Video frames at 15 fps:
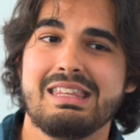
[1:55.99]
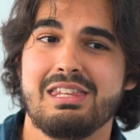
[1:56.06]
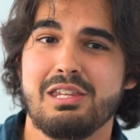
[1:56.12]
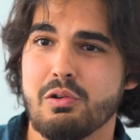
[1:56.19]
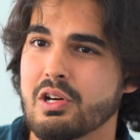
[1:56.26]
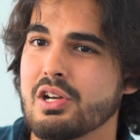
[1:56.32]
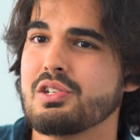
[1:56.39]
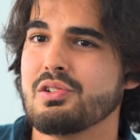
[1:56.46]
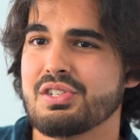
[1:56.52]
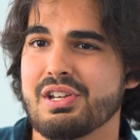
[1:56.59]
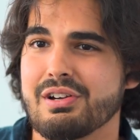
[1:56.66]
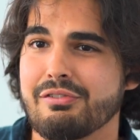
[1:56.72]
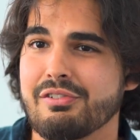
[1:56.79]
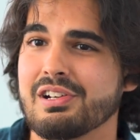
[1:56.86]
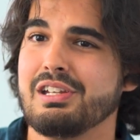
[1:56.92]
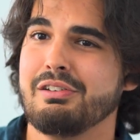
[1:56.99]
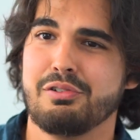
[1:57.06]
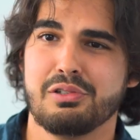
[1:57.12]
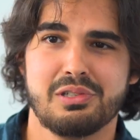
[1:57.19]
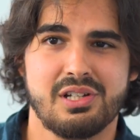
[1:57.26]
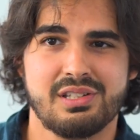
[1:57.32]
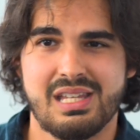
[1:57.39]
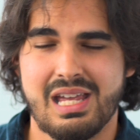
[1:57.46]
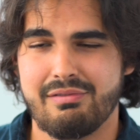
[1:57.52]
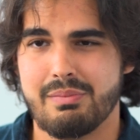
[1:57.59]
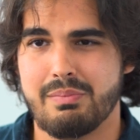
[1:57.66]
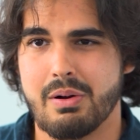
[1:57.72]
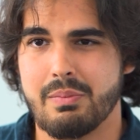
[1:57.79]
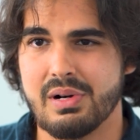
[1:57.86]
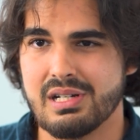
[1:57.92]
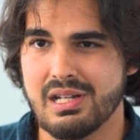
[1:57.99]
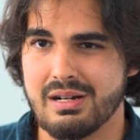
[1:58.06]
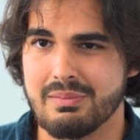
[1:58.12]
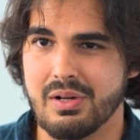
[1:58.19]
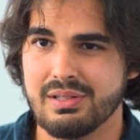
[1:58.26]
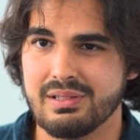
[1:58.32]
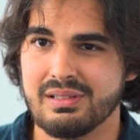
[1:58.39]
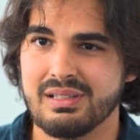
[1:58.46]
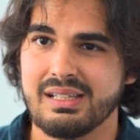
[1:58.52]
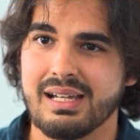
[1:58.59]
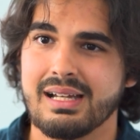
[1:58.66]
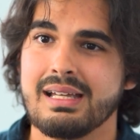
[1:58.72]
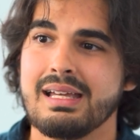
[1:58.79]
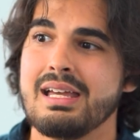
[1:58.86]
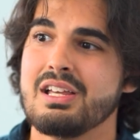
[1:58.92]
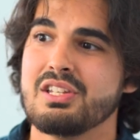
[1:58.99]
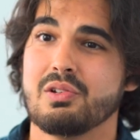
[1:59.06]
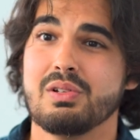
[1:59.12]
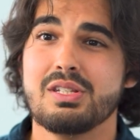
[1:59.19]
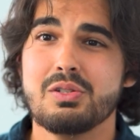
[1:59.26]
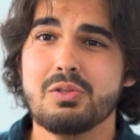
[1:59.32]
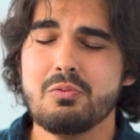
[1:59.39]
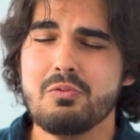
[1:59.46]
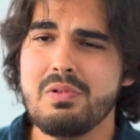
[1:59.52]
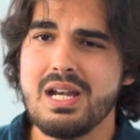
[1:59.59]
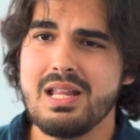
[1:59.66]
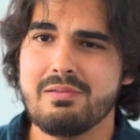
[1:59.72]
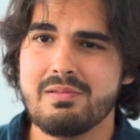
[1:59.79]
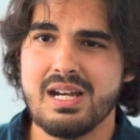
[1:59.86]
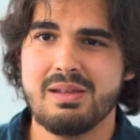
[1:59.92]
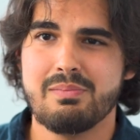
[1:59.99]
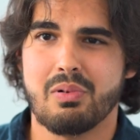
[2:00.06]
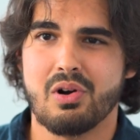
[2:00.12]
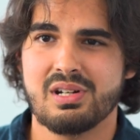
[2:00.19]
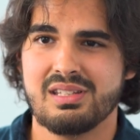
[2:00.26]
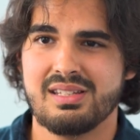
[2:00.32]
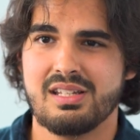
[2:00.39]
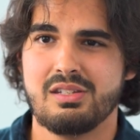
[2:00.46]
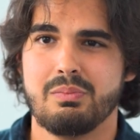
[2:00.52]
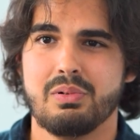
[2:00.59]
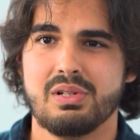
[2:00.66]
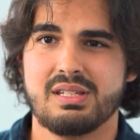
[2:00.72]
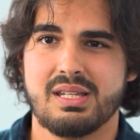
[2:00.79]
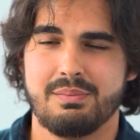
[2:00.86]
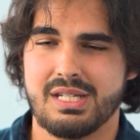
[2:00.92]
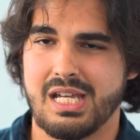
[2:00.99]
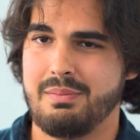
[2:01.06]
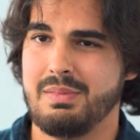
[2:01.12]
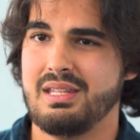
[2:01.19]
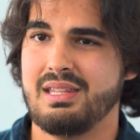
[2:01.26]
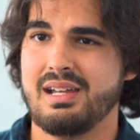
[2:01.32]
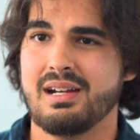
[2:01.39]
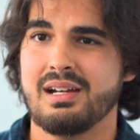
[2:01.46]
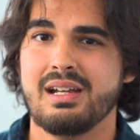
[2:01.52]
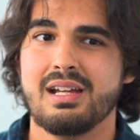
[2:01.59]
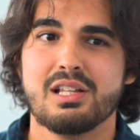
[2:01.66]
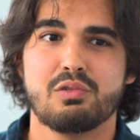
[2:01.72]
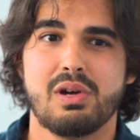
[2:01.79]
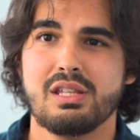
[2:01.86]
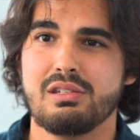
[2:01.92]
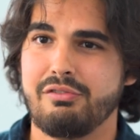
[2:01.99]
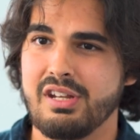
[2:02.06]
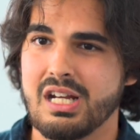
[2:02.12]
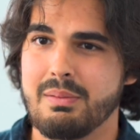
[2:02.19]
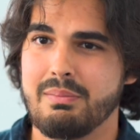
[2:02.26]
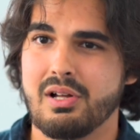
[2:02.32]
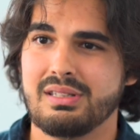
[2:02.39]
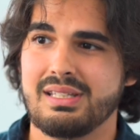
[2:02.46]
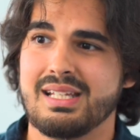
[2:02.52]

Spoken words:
you're going to suffer if you do not have a proper data model. Yeah, so it's really important that you put some time in there. Try to think about